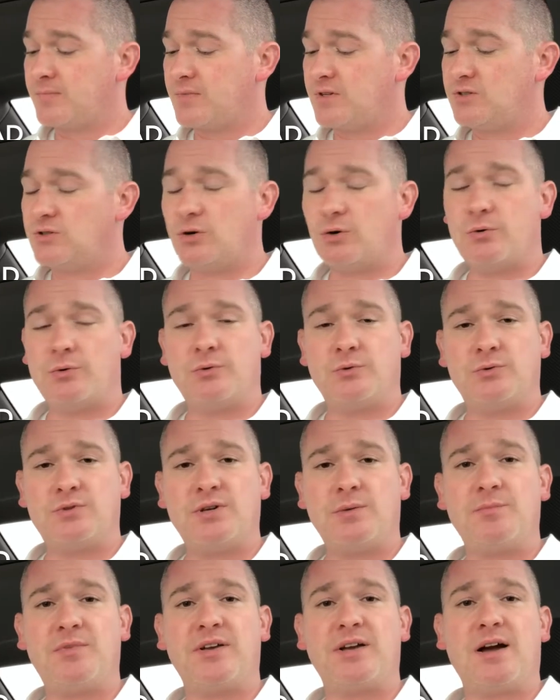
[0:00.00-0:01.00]
So
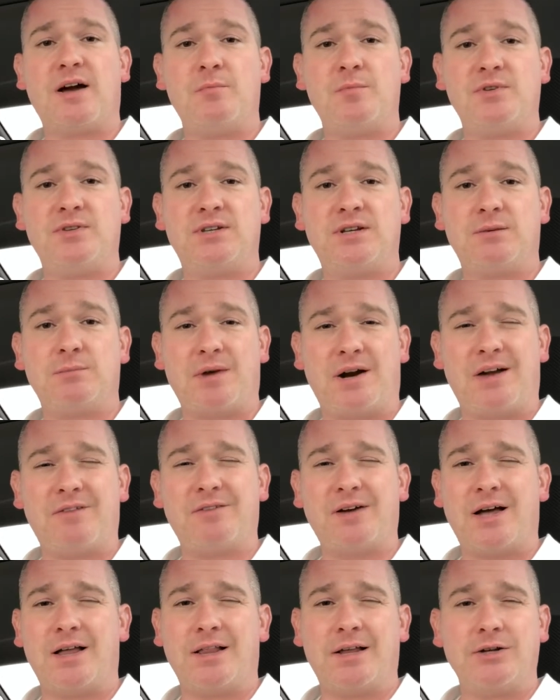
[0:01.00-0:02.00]
something I've been thinking about, I've
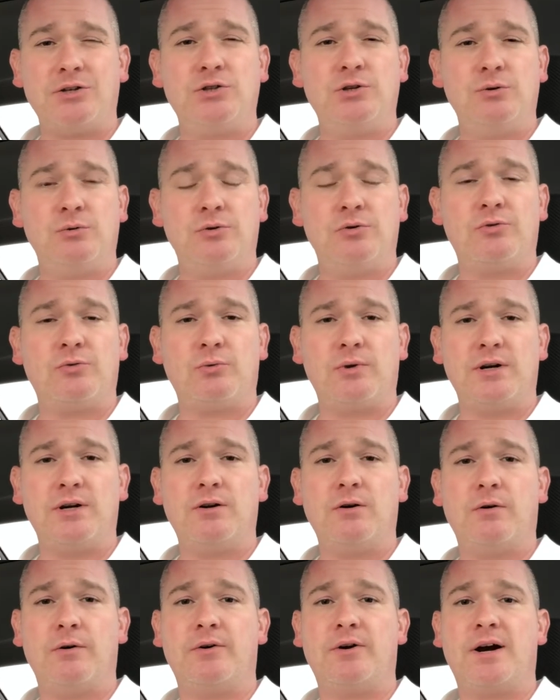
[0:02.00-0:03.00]
got like 2 or 3
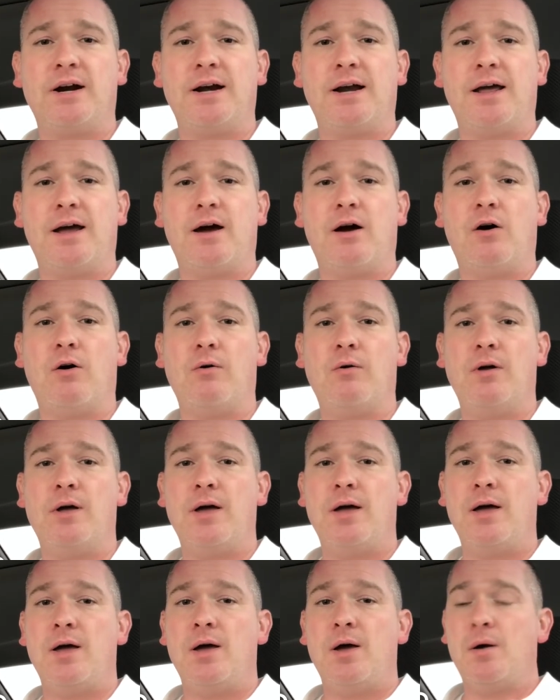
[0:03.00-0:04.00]
going right now,
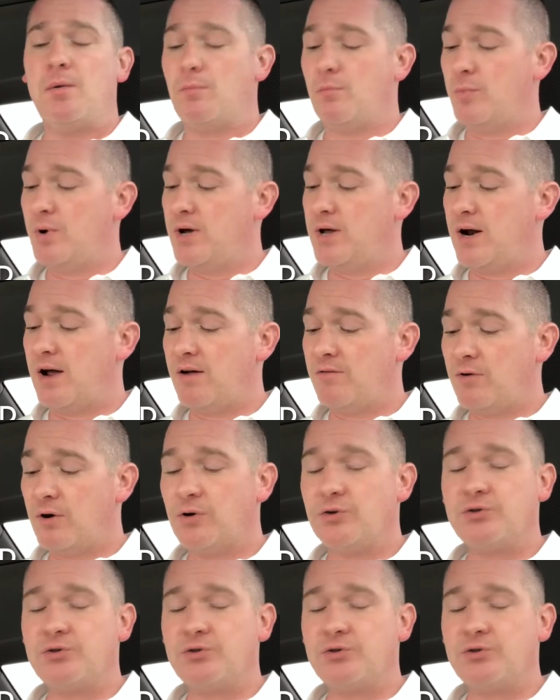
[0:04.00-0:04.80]
but I